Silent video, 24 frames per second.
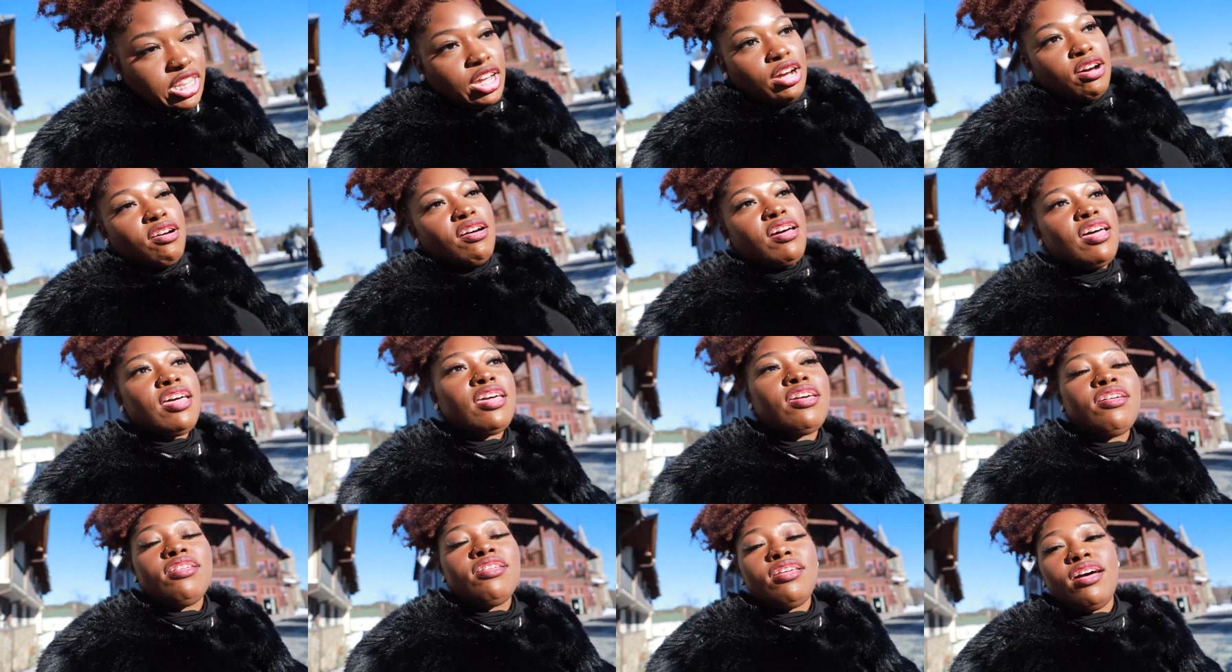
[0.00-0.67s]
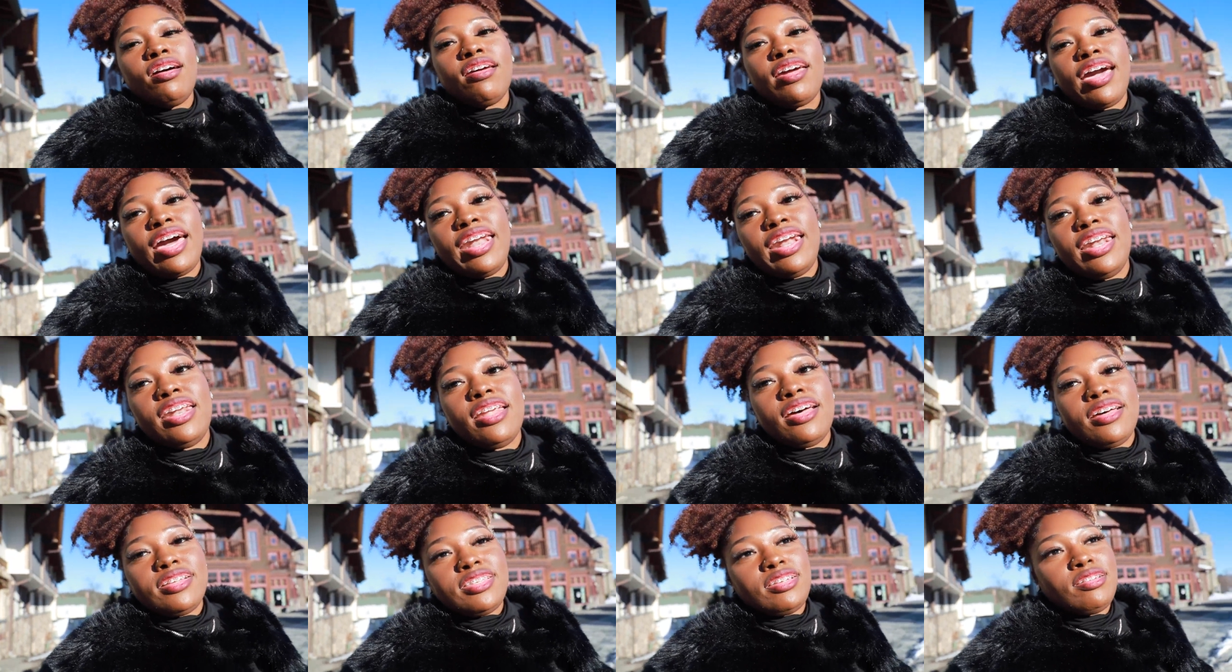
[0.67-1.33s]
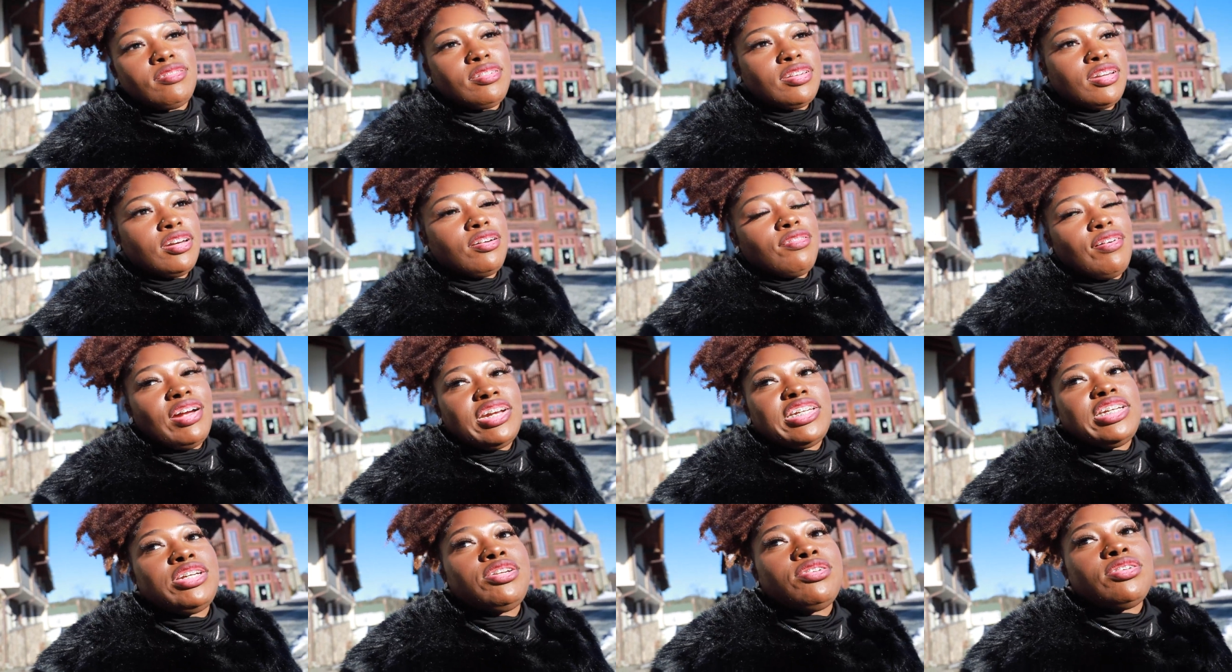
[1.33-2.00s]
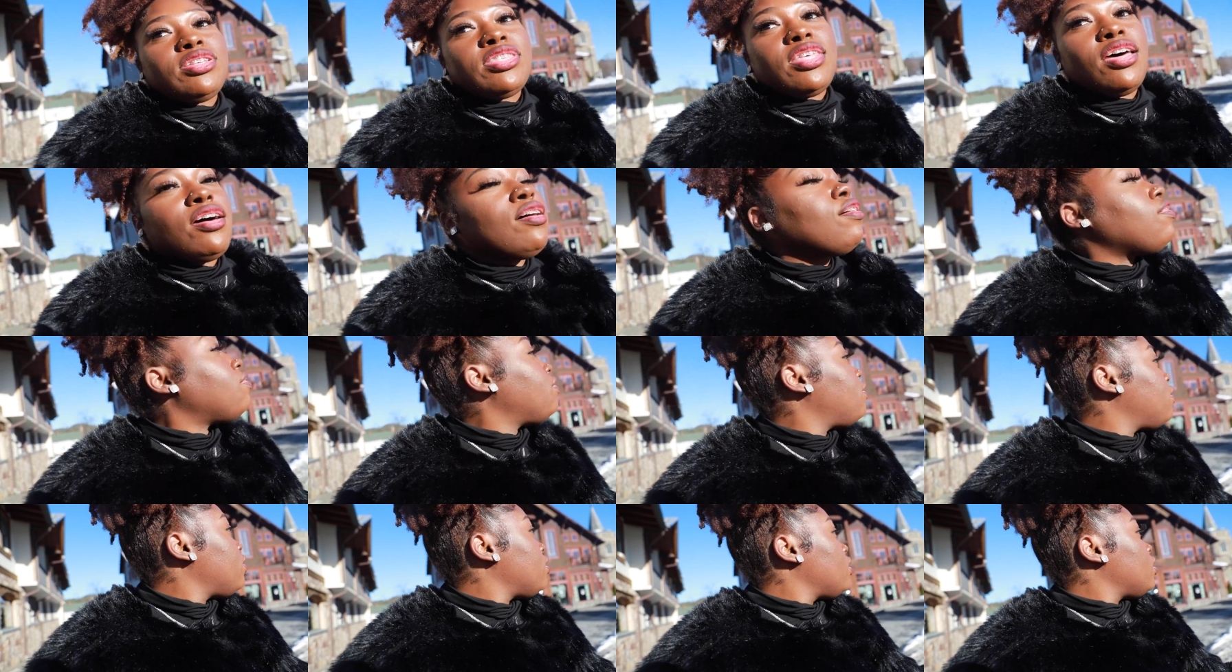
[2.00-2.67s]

So, you know, you gotta love some generational stuff.